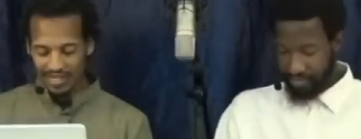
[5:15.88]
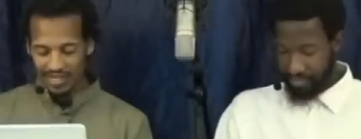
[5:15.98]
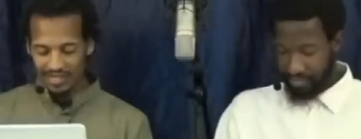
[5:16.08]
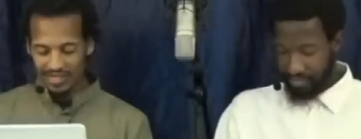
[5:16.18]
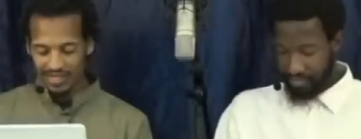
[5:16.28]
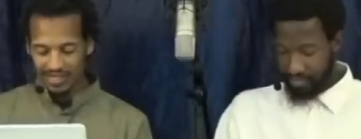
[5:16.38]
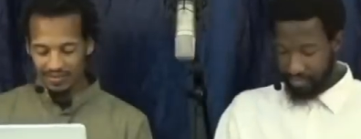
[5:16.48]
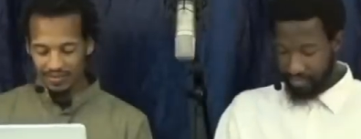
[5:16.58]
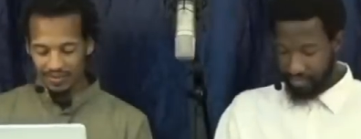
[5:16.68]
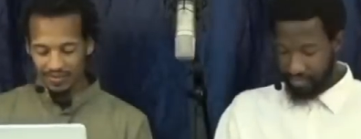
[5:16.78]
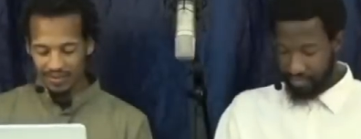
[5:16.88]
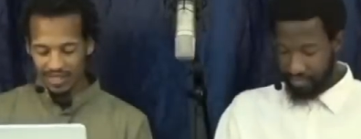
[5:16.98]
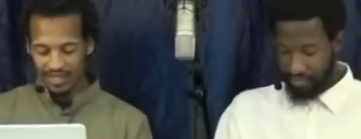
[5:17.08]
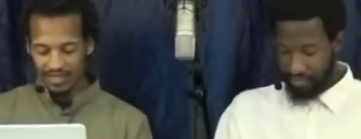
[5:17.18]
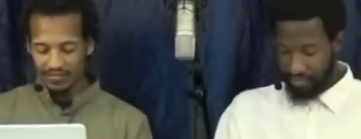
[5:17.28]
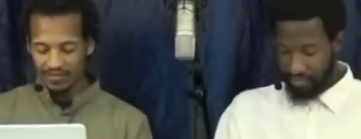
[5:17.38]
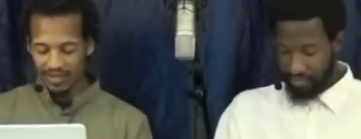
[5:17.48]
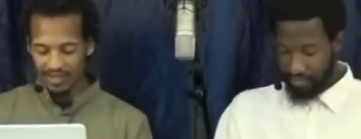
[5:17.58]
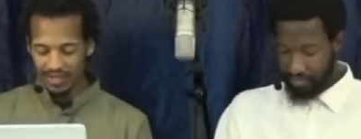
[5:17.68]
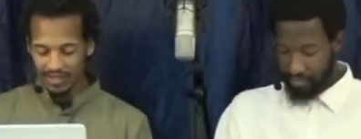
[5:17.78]
Speaker 1: lay sheep resting and
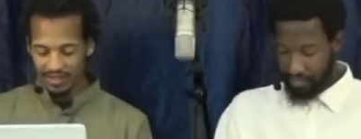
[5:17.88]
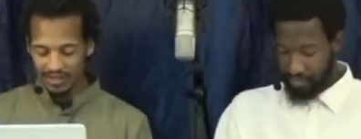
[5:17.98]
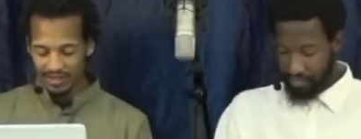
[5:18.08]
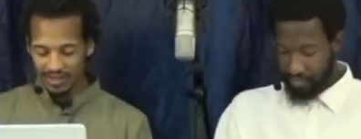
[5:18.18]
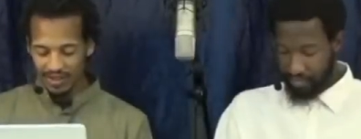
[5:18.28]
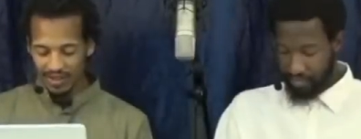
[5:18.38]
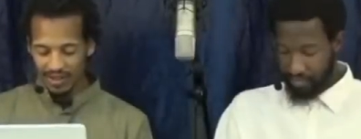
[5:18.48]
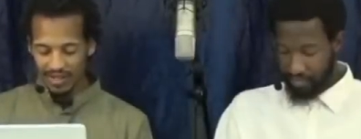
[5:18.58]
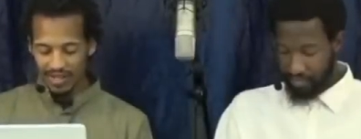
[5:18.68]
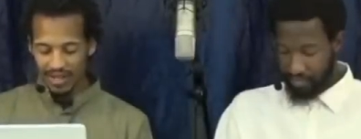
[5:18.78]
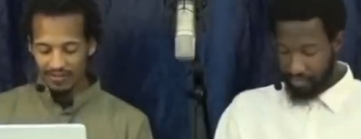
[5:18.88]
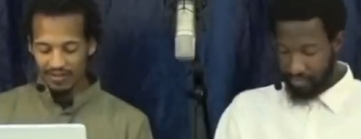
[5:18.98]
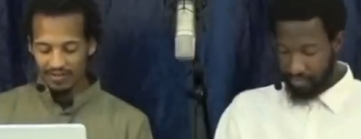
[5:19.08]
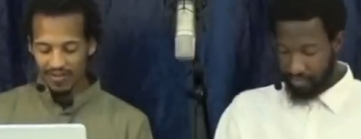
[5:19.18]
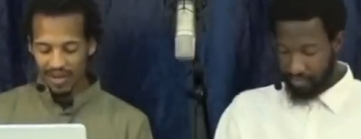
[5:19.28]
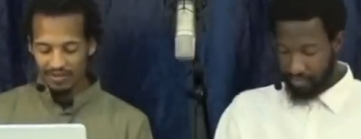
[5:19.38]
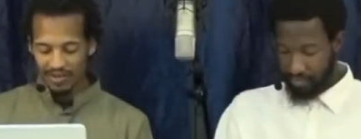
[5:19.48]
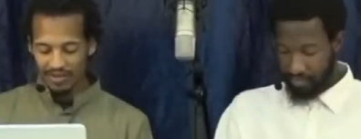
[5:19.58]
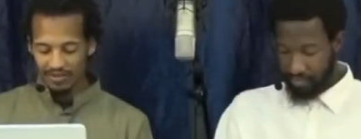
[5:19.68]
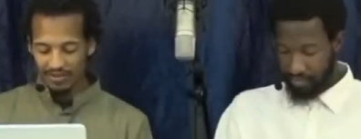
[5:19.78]
feeding. The eleventh
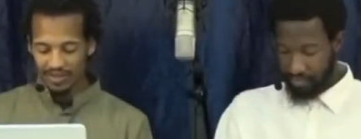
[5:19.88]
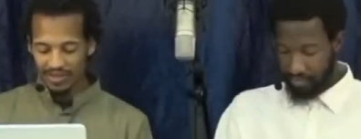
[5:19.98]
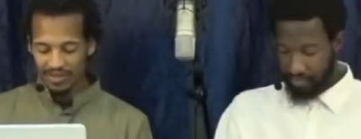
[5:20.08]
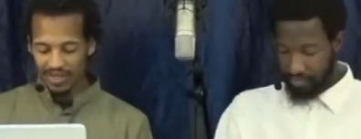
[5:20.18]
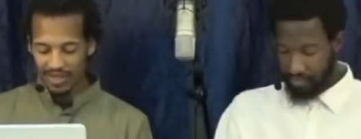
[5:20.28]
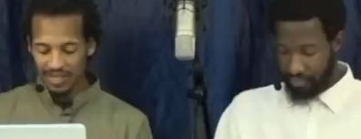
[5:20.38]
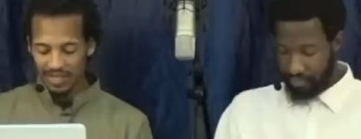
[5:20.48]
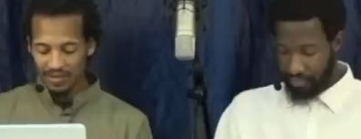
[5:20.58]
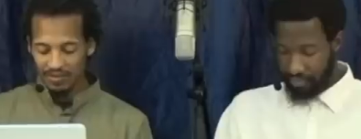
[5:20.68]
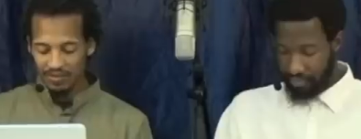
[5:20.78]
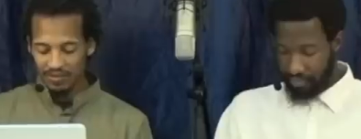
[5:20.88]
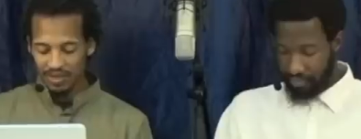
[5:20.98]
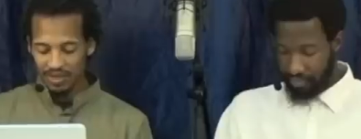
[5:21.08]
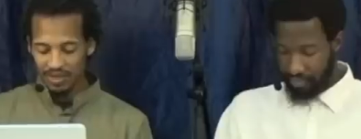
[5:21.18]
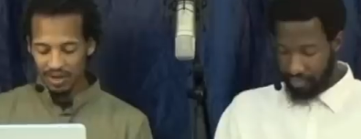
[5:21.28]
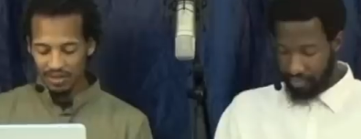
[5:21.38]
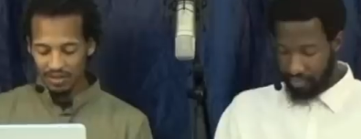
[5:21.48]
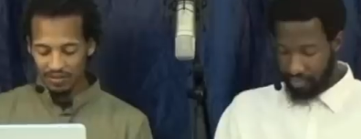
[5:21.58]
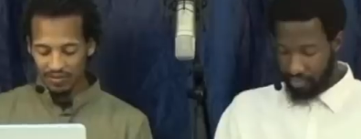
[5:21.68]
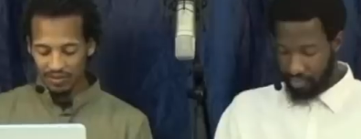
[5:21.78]
mountain was thickly wooded
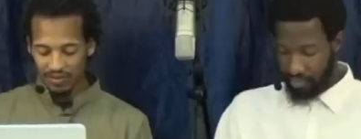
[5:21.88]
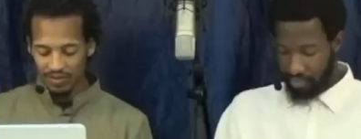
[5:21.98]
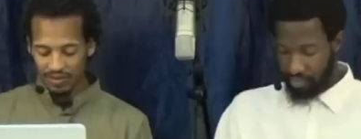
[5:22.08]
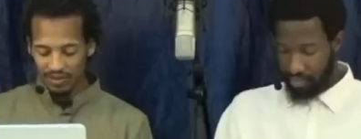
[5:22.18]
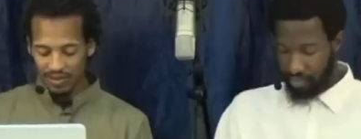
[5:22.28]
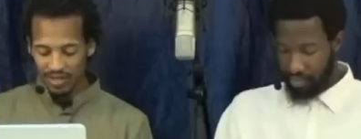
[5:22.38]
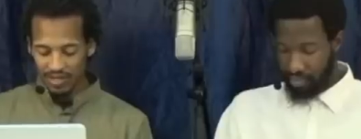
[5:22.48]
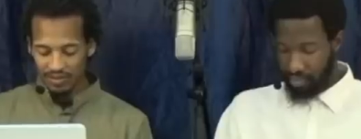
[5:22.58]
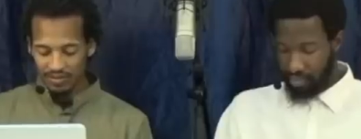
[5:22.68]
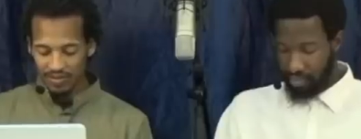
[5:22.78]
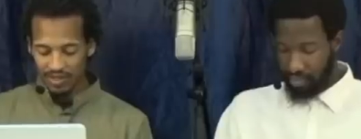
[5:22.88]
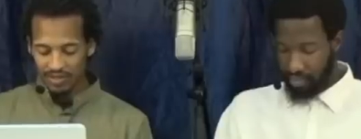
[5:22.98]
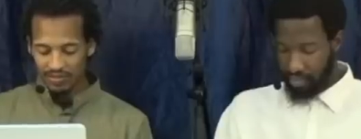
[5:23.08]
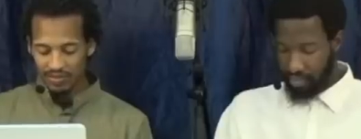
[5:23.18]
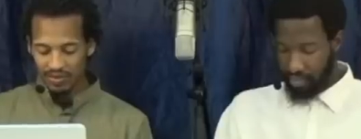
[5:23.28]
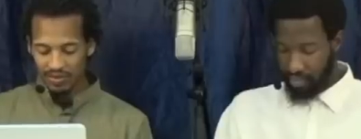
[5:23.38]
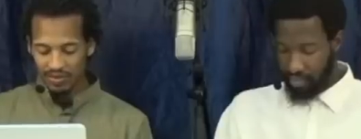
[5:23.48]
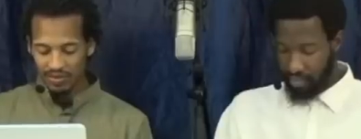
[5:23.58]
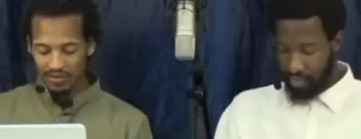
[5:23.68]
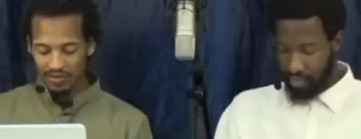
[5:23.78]
all over, and the trees
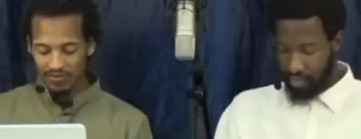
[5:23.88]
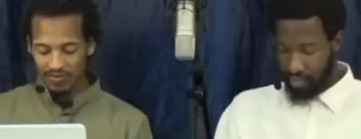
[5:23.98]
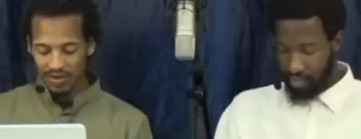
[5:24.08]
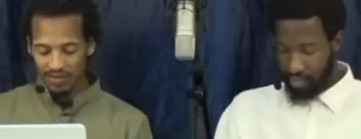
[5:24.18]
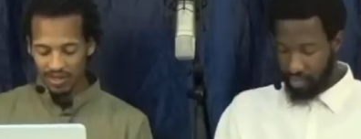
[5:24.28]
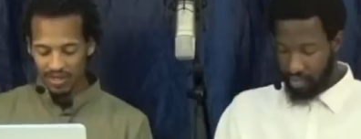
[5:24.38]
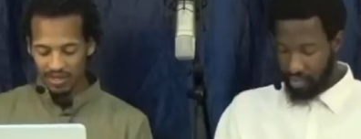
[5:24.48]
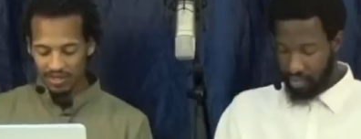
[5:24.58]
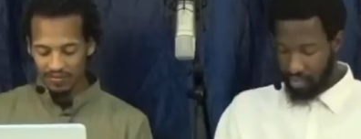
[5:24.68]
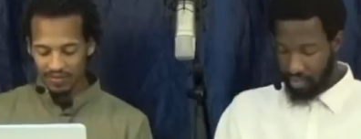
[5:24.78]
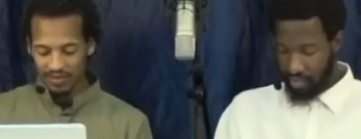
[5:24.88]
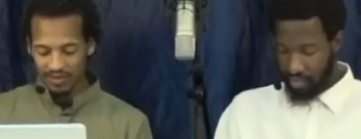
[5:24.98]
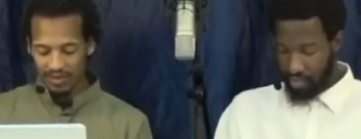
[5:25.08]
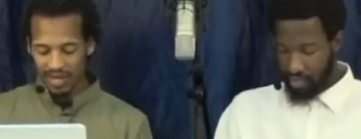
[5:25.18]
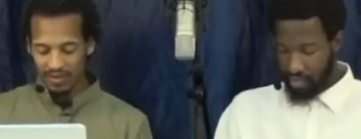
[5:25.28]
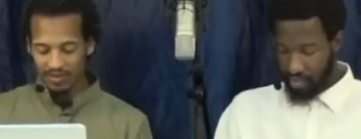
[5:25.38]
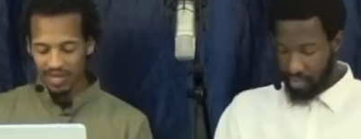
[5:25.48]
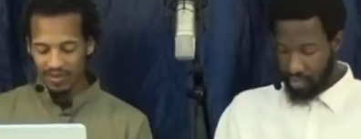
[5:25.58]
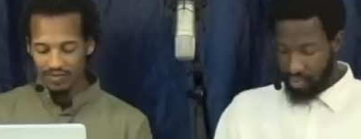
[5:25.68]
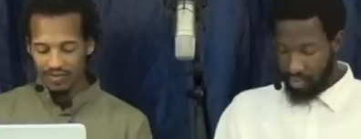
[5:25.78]
whereon were very productive, decked with
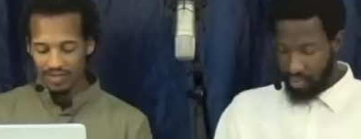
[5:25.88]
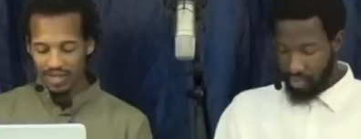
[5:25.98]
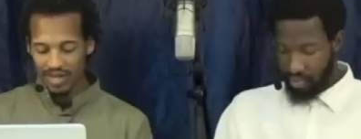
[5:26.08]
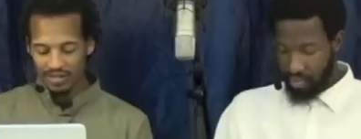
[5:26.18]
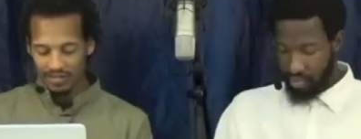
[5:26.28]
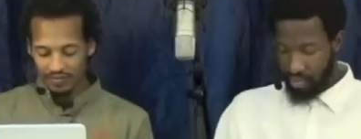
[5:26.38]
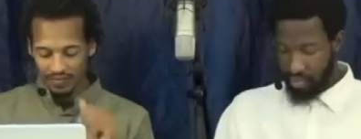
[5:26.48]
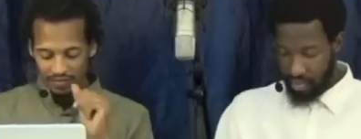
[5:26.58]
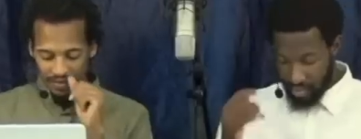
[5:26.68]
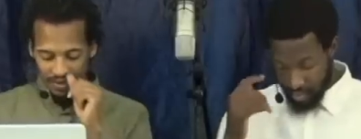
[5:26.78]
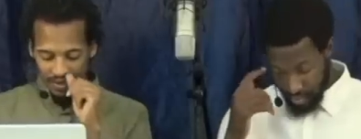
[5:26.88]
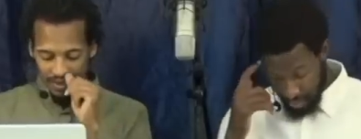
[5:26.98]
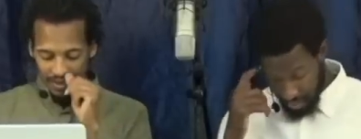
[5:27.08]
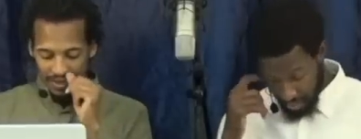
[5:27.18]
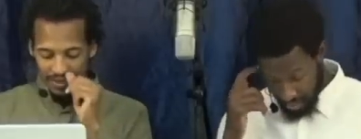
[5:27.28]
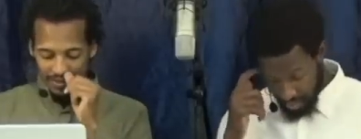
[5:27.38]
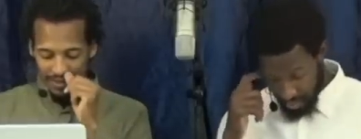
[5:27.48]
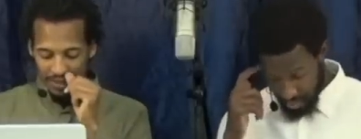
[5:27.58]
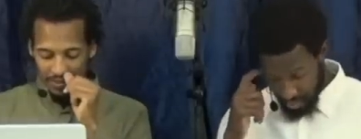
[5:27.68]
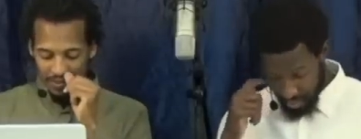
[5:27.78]
diverse kinds of fruits, so
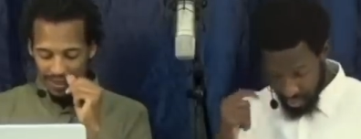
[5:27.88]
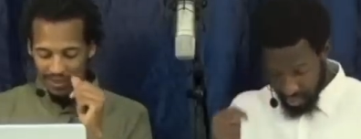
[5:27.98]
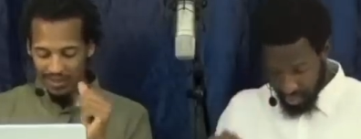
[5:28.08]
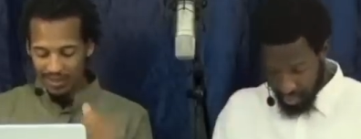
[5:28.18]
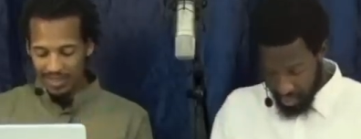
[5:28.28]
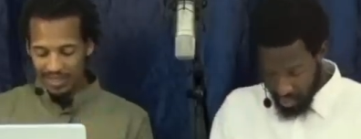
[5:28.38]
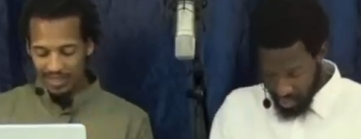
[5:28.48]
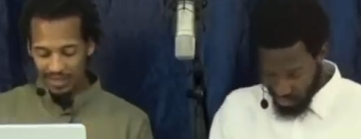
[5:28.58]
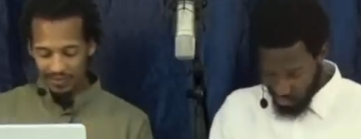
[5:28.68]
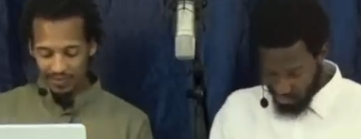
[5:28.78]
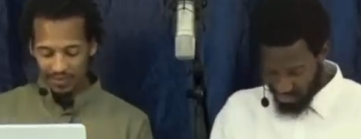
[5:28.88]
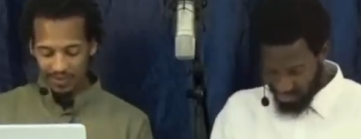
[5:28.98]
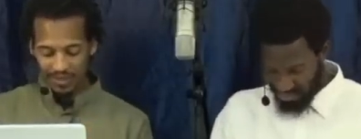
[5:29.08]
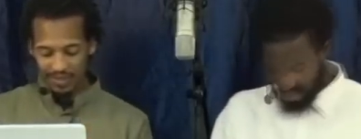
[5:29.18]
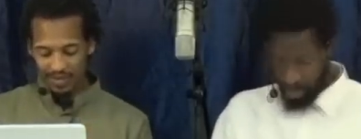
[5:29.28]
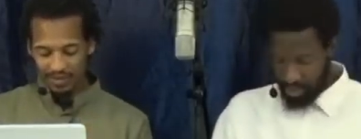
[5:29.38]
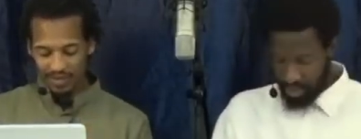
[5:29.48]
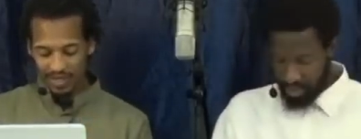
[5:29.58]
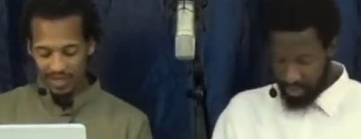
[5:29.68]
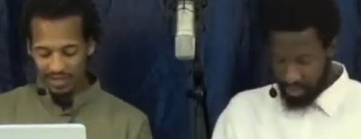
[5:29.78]
that one seeing them would desire
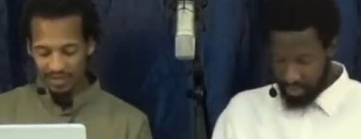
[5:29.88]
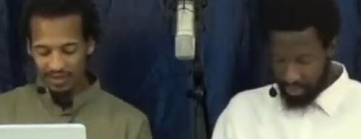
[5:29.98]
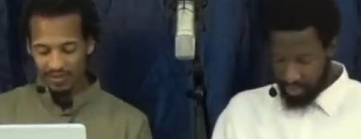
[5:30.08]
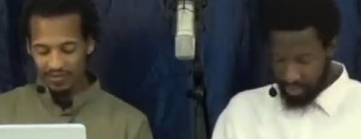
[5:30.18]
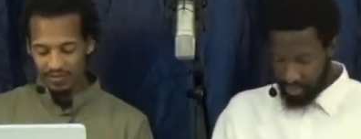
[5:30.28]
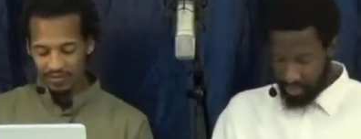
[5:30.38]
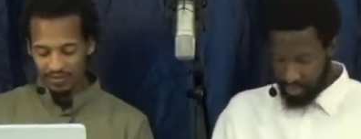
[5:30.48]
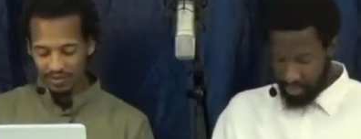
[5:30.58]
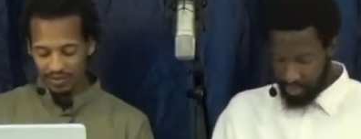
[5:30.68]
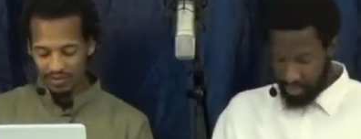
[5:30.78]
to eat of their fruits.